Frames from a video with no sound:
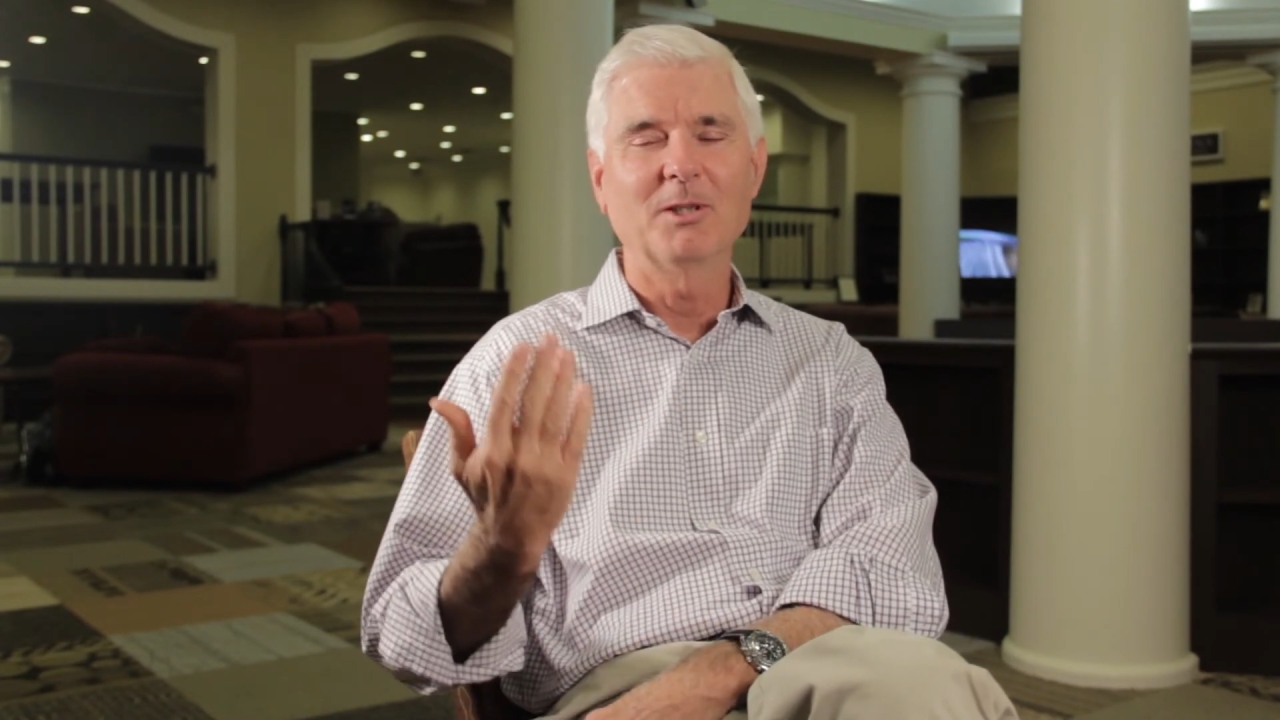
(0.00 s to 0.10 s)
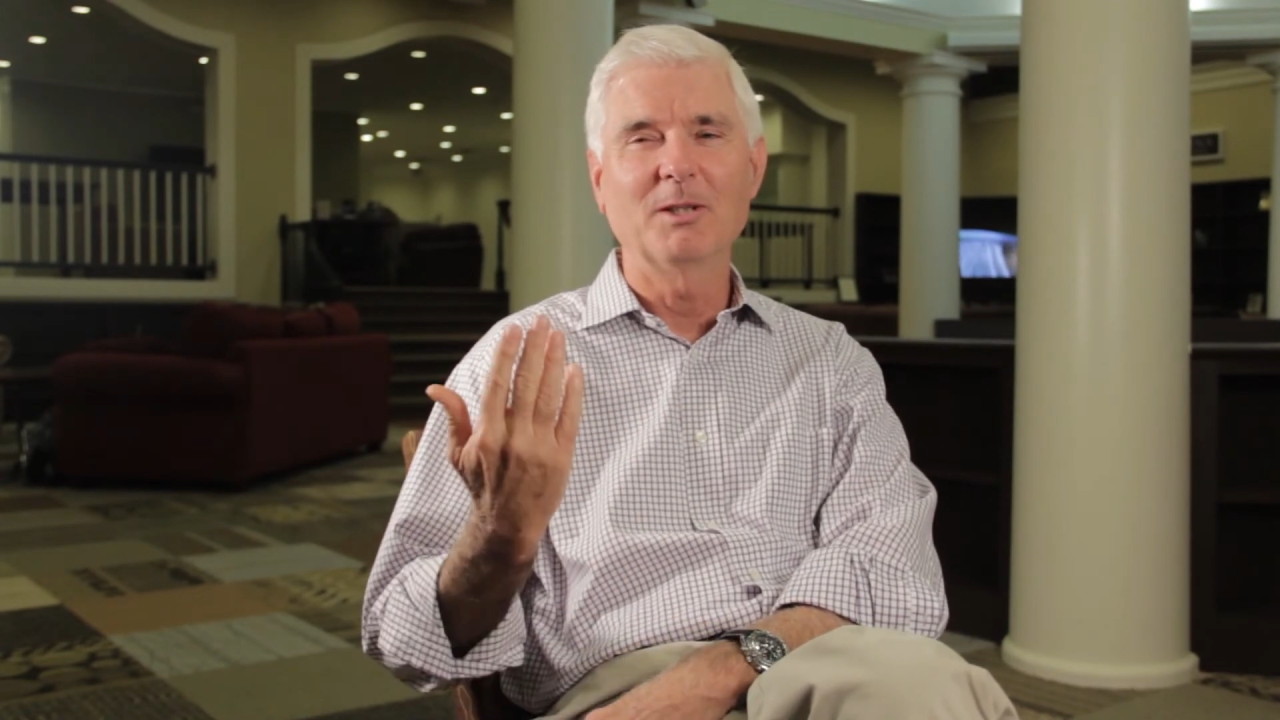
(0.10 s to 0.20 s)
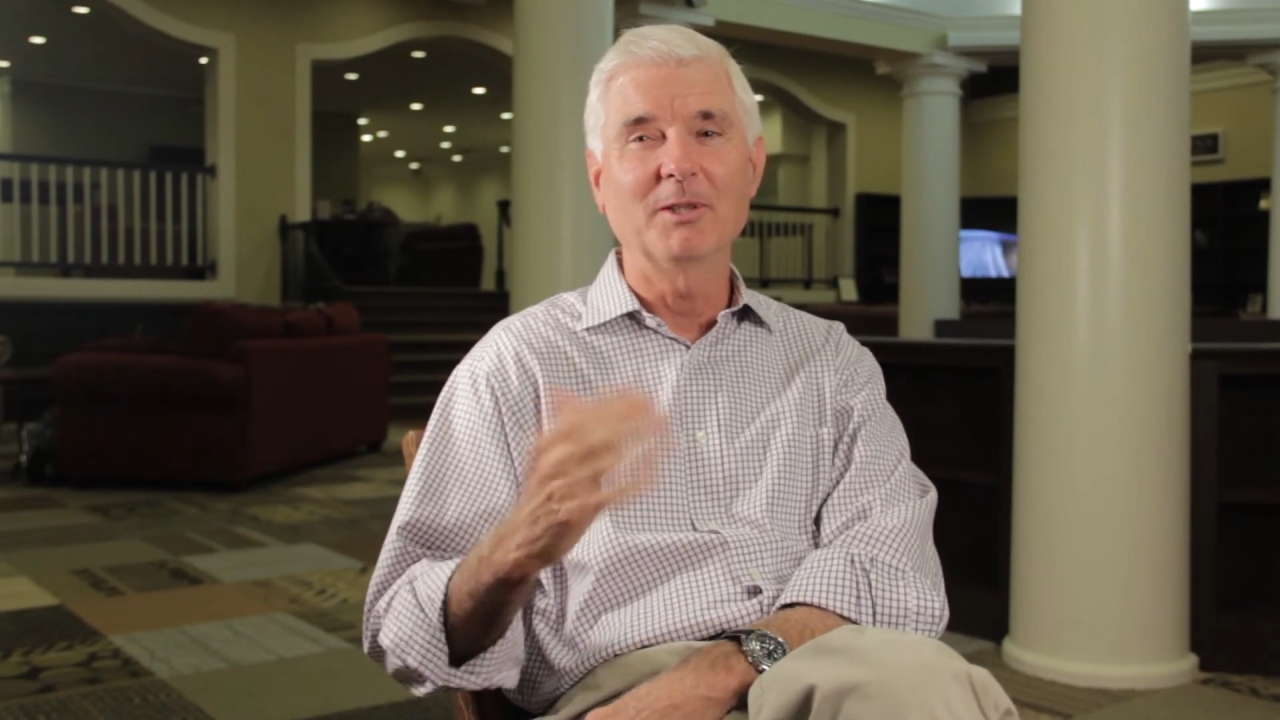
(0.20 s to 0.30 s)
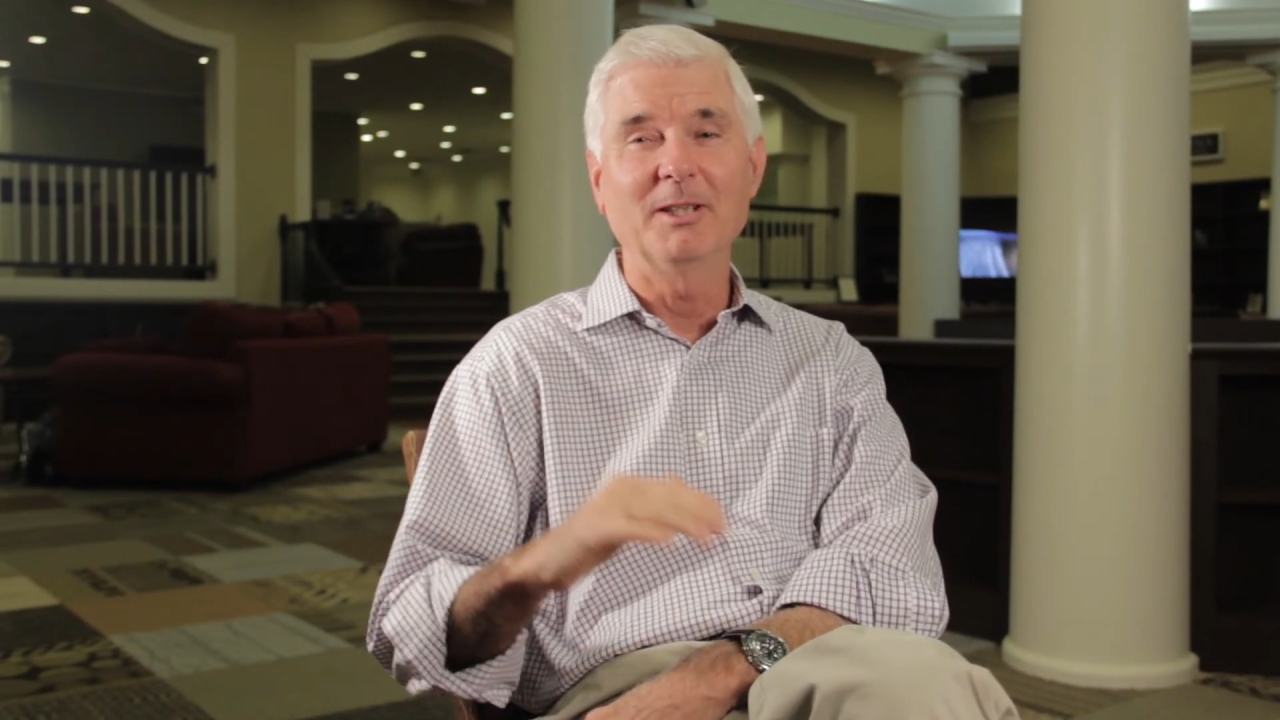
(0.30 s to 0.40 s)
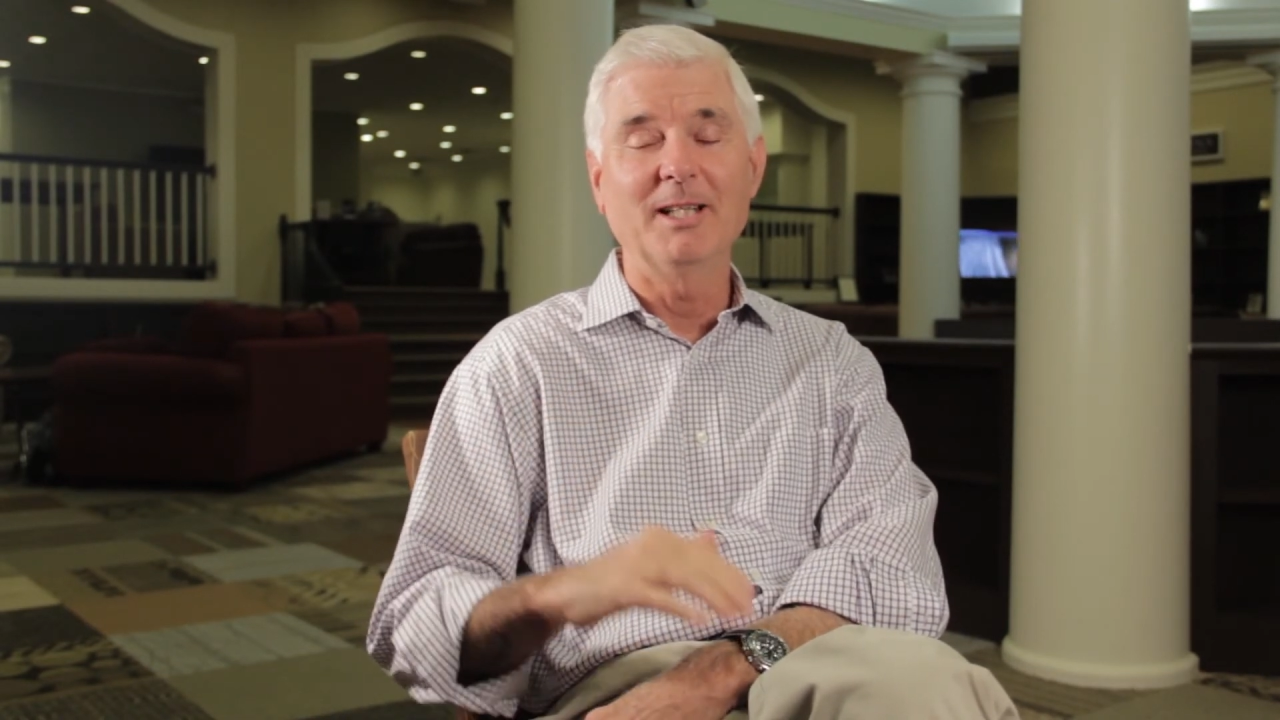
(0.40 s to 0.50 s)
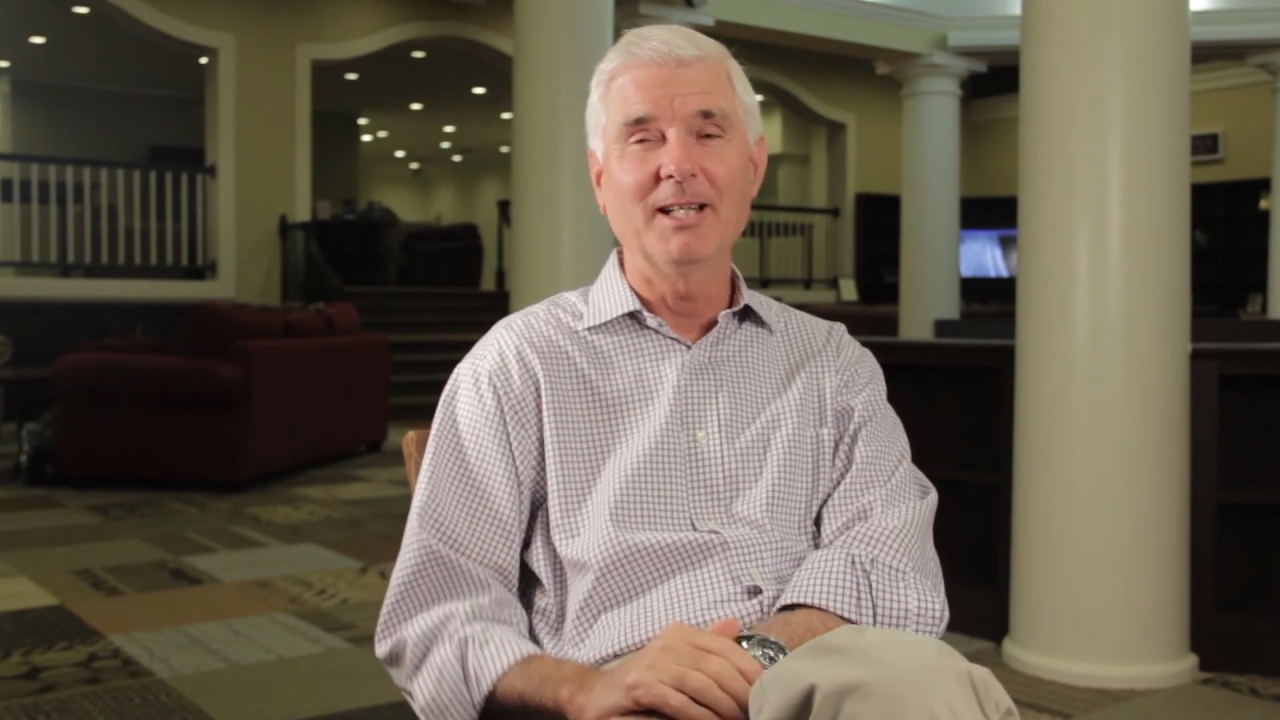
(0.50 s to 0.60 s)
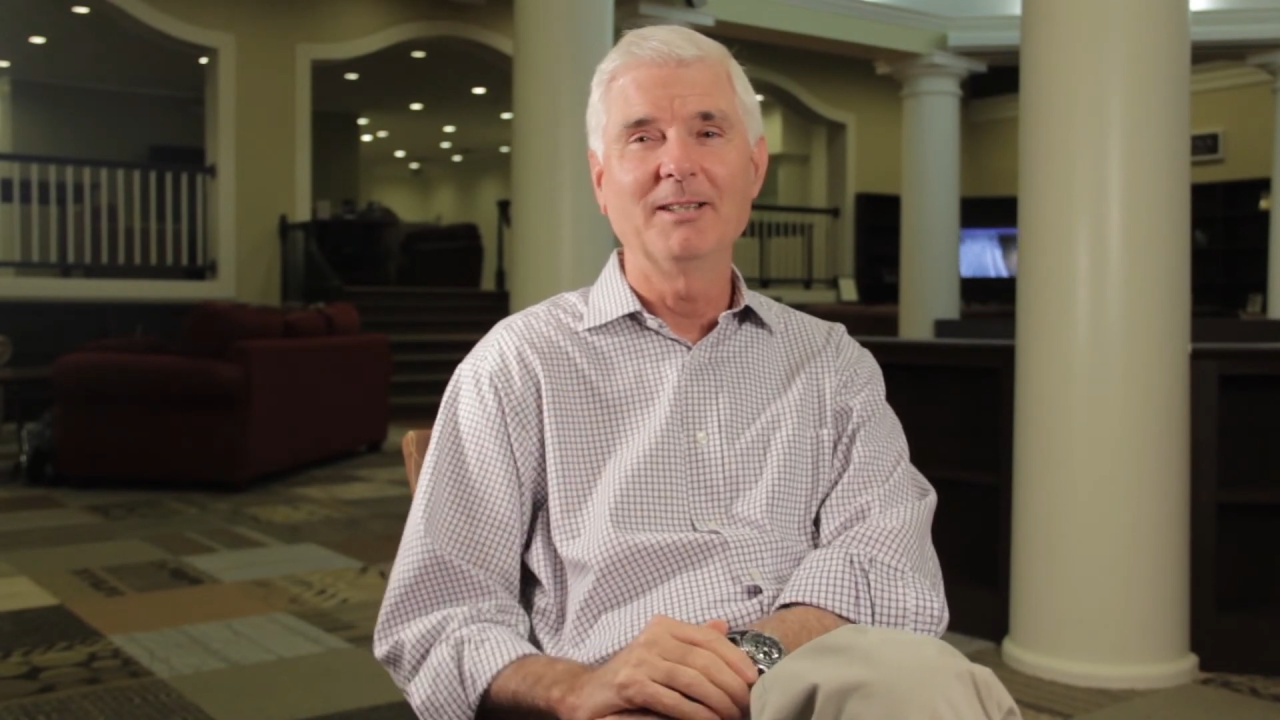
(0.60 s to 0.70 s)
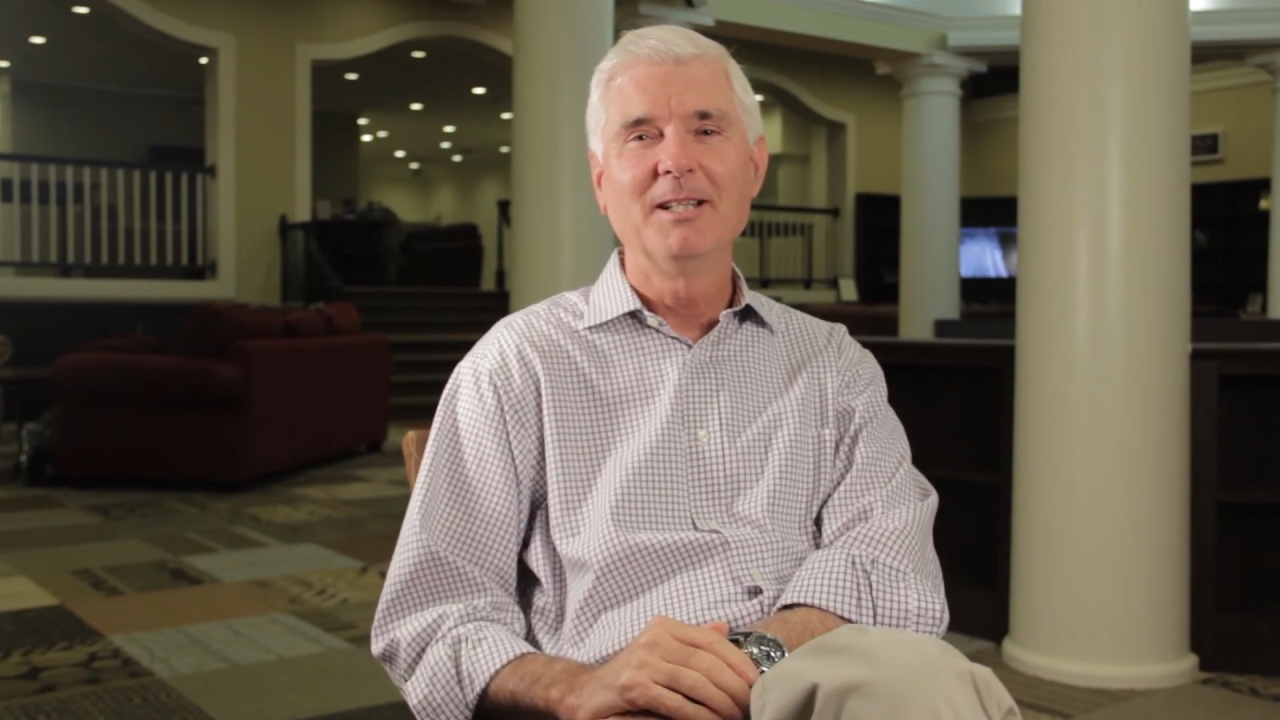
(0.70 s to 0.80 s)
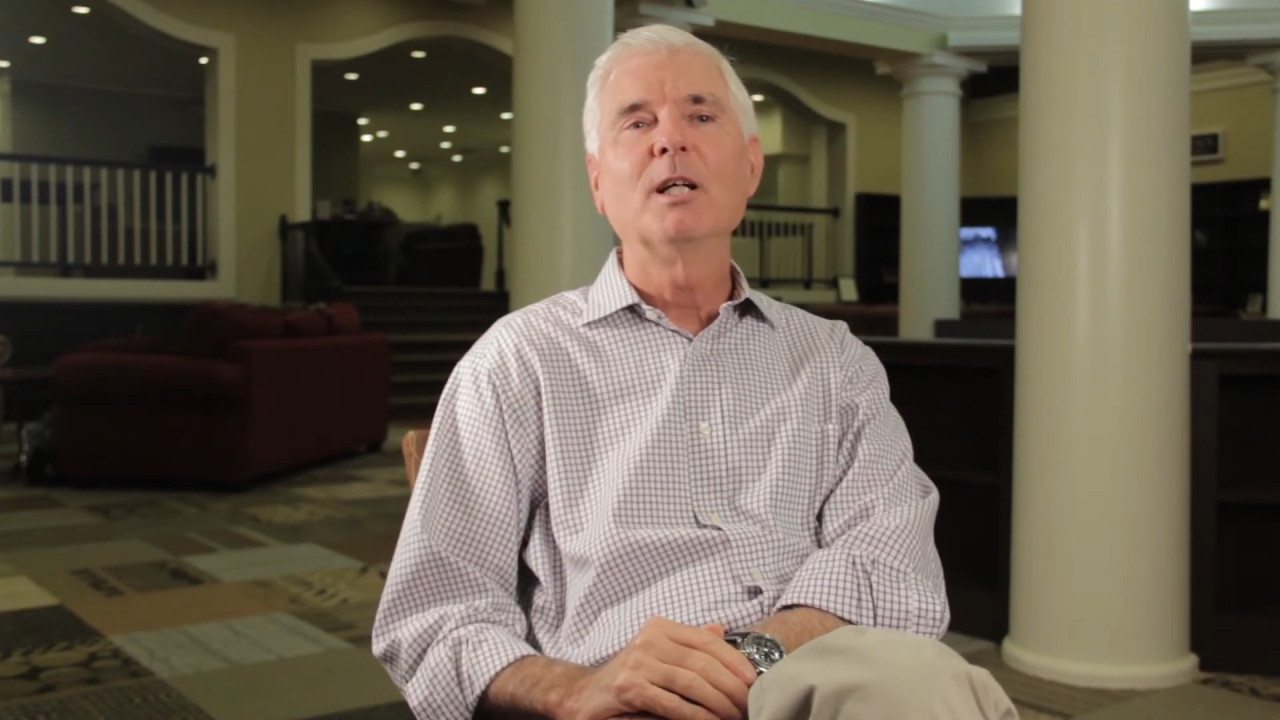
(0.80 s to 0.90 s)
love her to death.